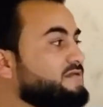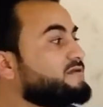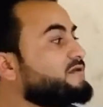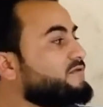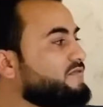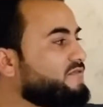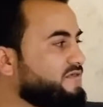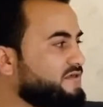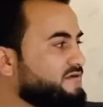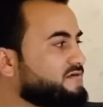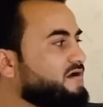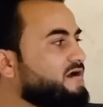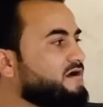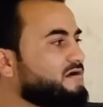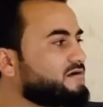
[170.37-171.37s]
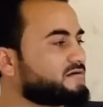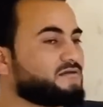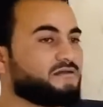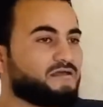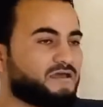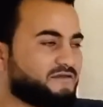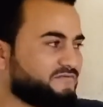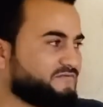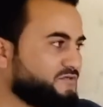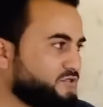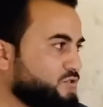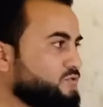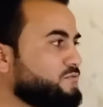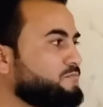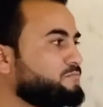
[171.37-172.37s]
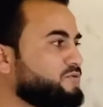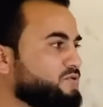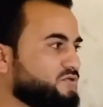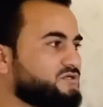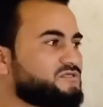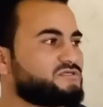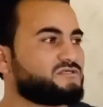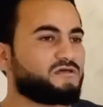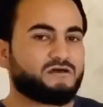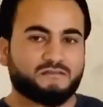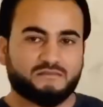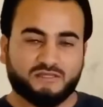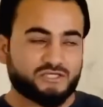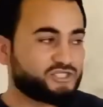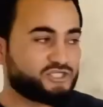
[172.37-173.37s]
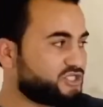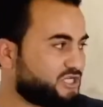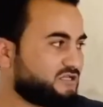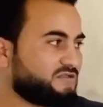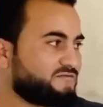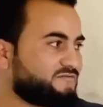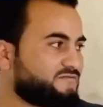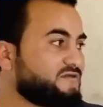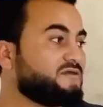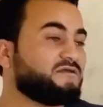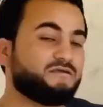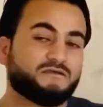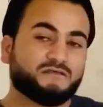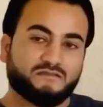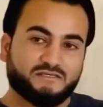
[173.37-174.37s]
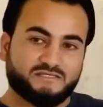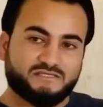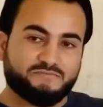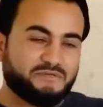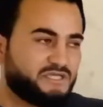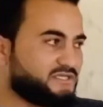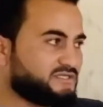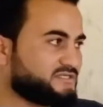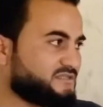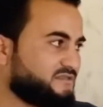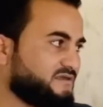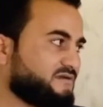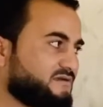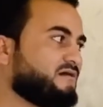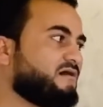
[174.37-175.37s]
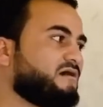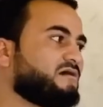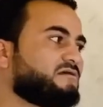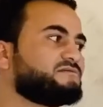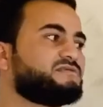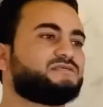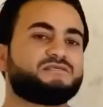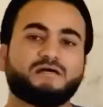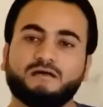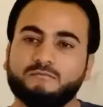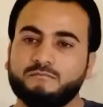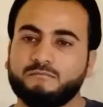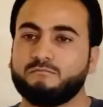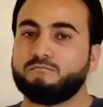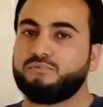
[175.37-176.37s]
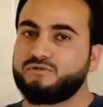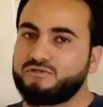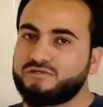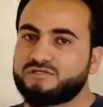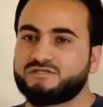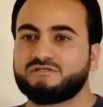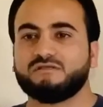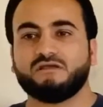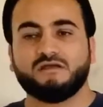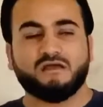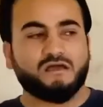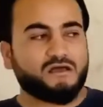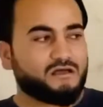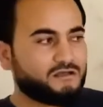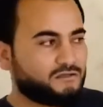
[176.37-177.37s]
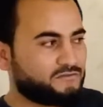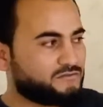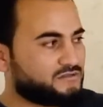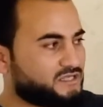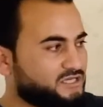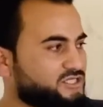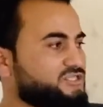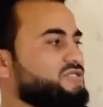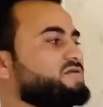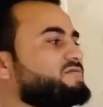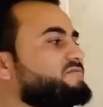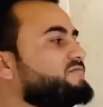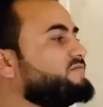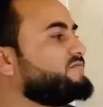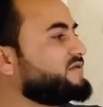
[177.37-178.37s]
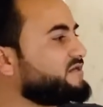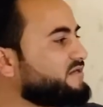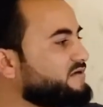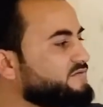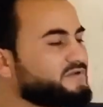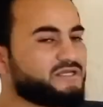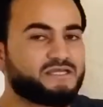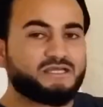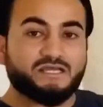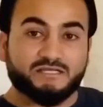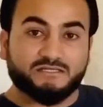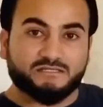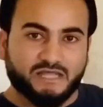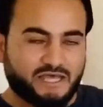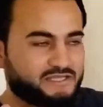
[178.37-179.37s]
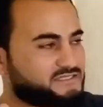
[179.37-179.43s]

There are a few books on the shelf. This means there are some books on the shelf. Very nice.